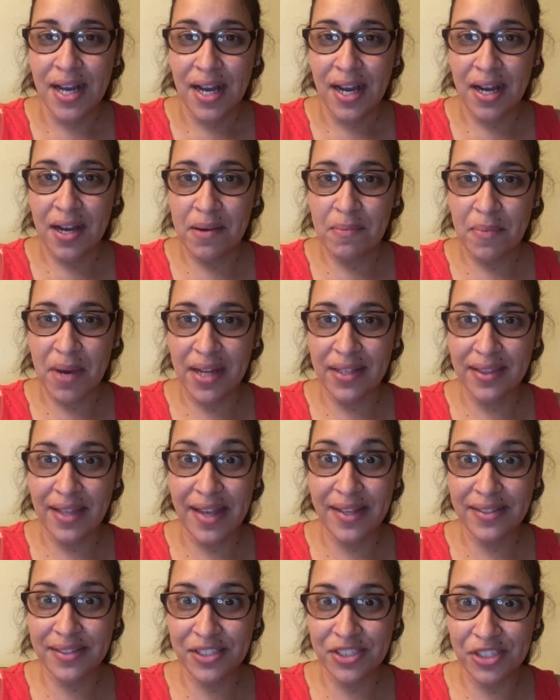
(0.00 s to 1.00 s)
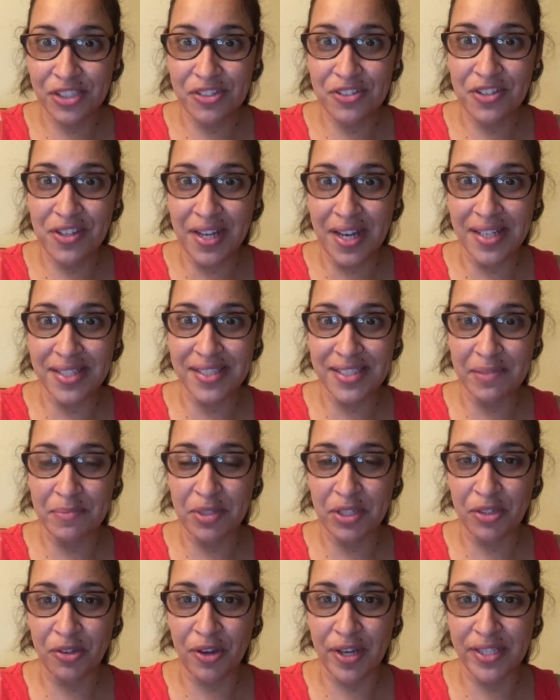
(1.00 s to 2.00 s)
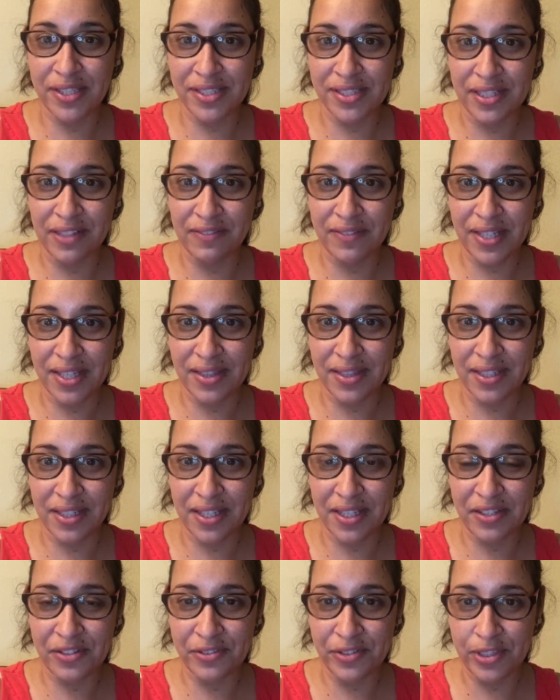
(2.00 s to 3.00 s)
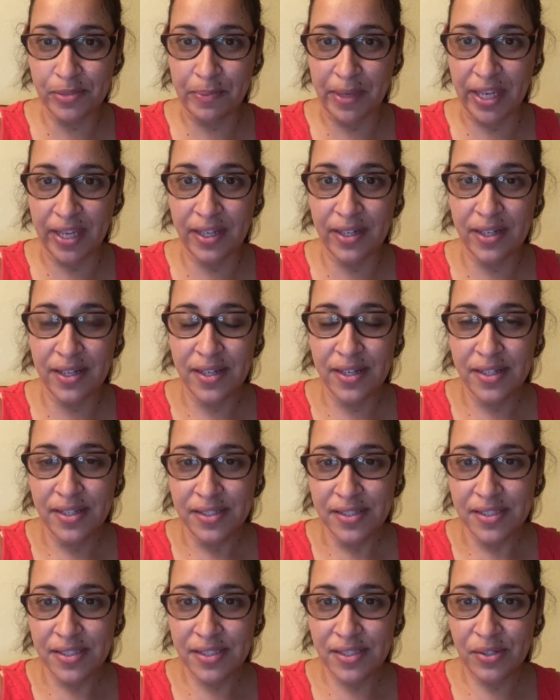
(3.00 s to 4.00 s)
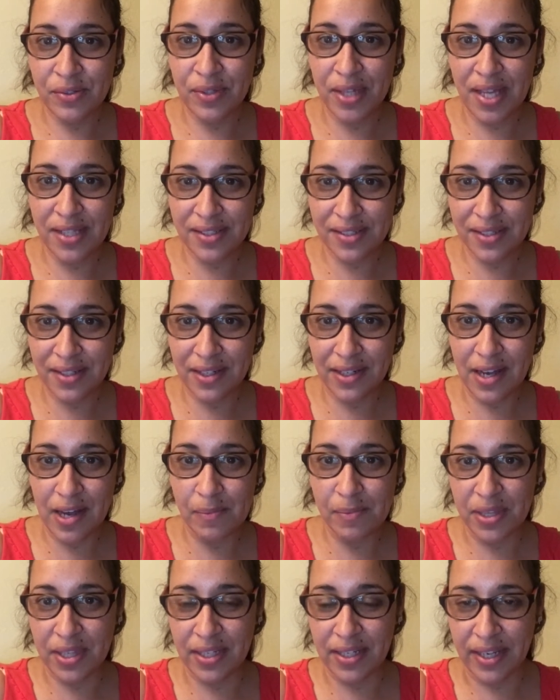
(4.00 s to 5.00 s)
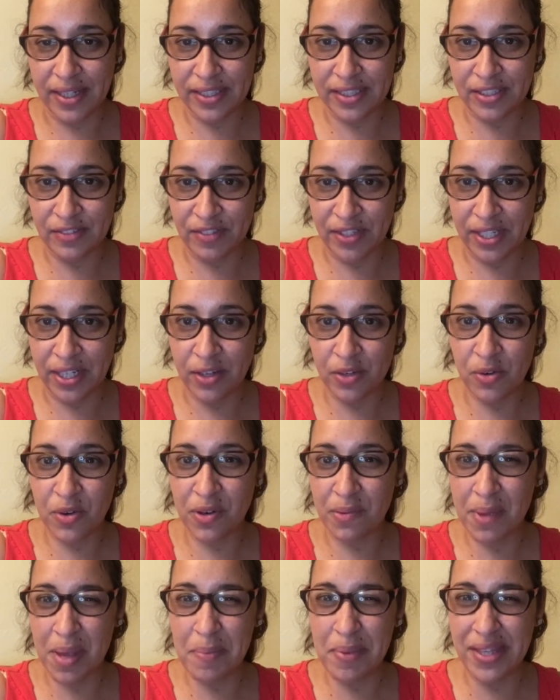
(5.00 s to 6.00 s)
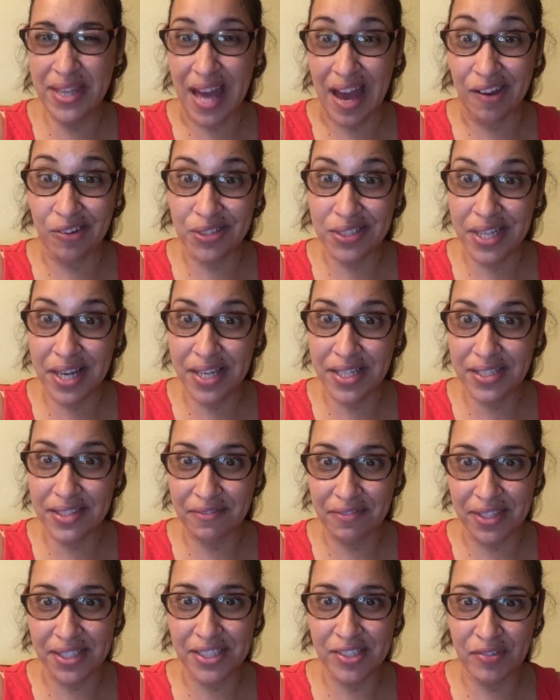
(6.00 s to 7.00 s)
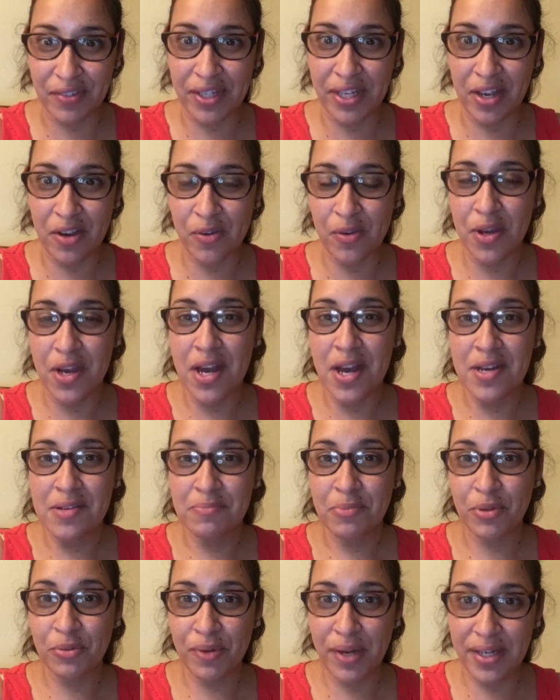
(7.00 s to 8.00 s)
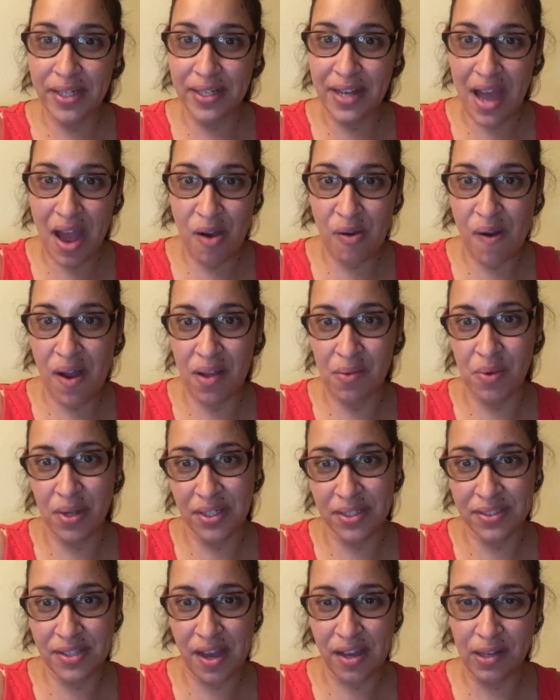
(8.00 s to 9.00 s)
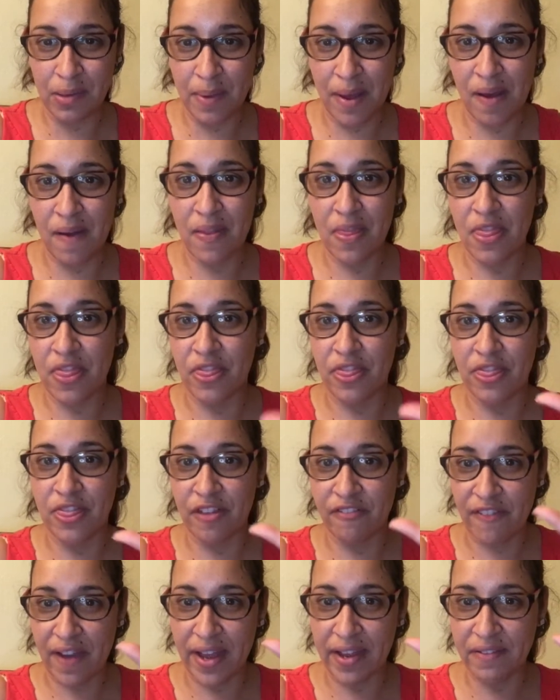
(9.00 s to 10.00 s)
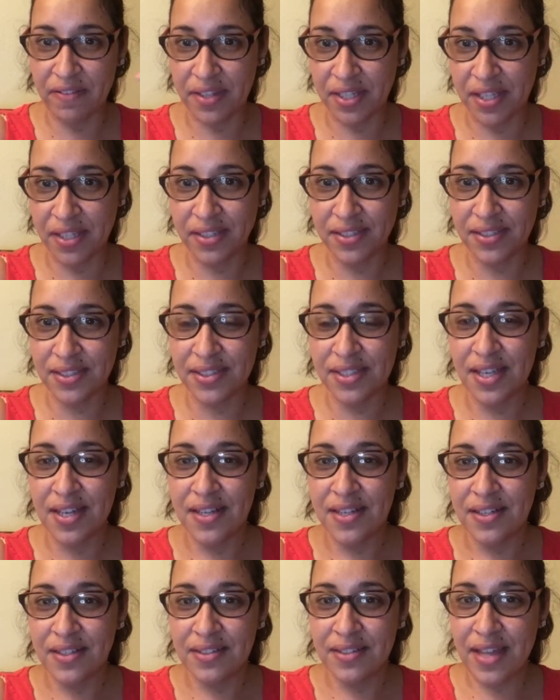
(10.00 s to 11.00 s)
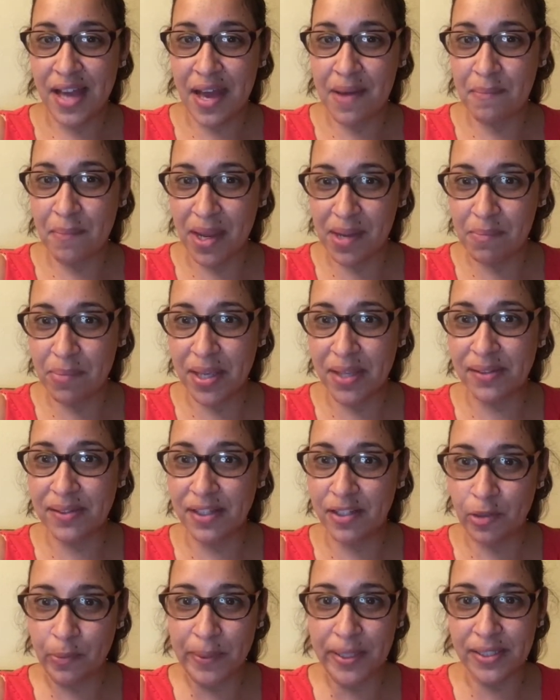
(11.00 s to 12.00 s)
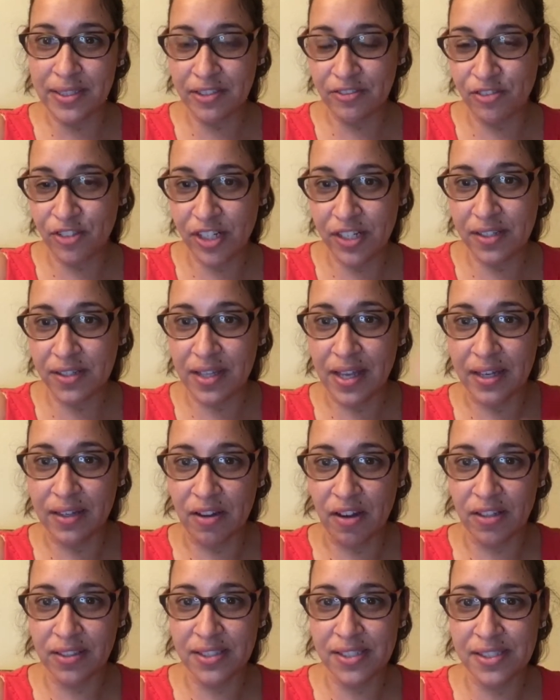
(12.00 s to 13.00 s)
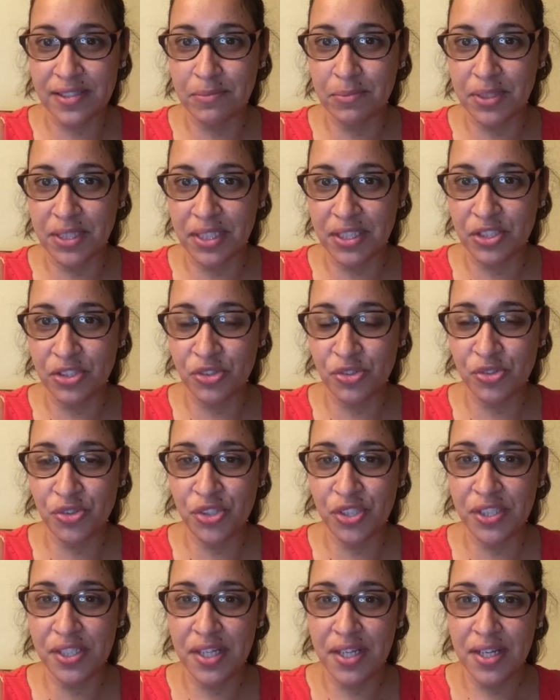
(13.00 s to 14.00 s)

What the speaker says: I'd like to show you guys some of the great stuff that the kiddos made. So that's going to come in the next video, or maybe the outtakes of this video. But right now, I want to talk about the 5 things that might be a little bit different that autism teachers